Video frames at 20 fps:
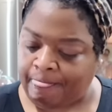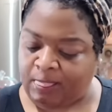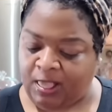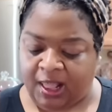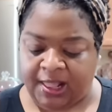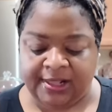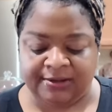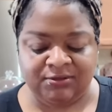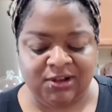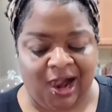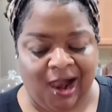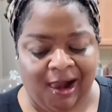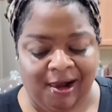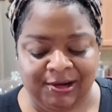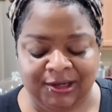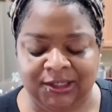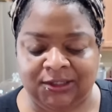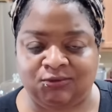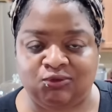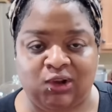y'all
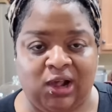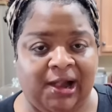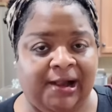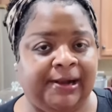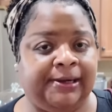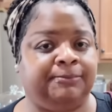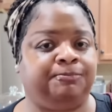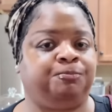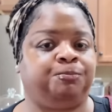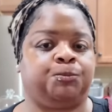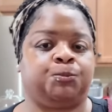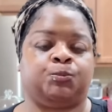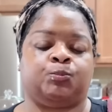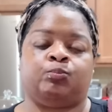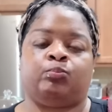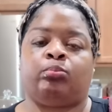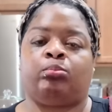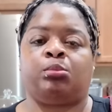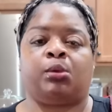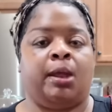have not
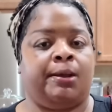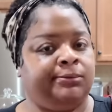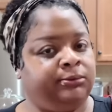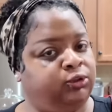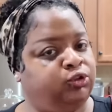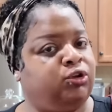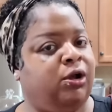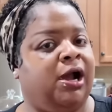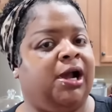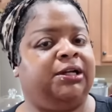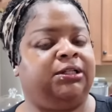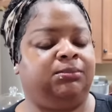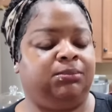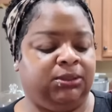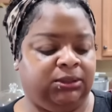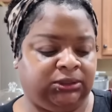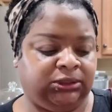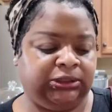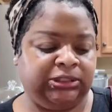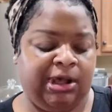tried the
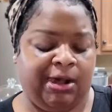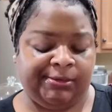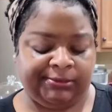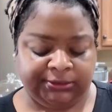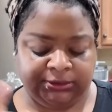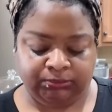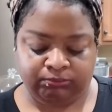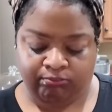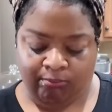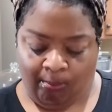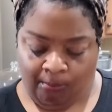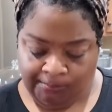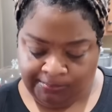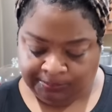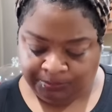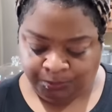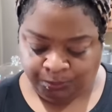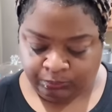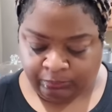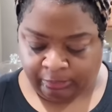butter sauce,
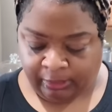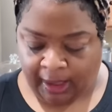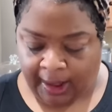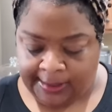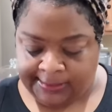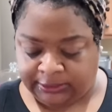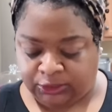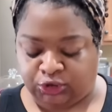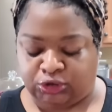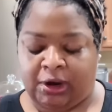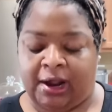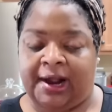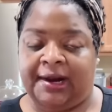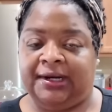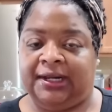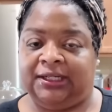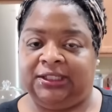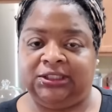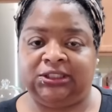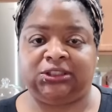try it.
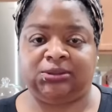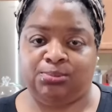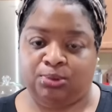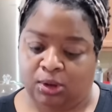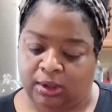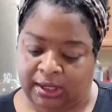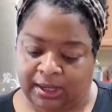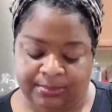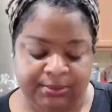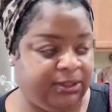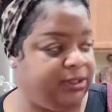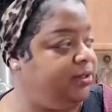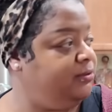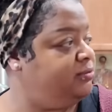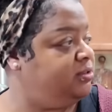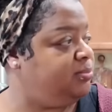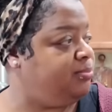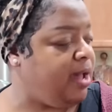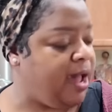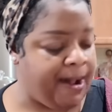Now, this is the part I'm nervous
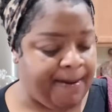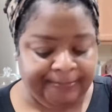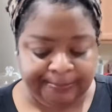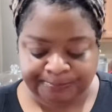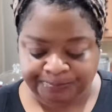about.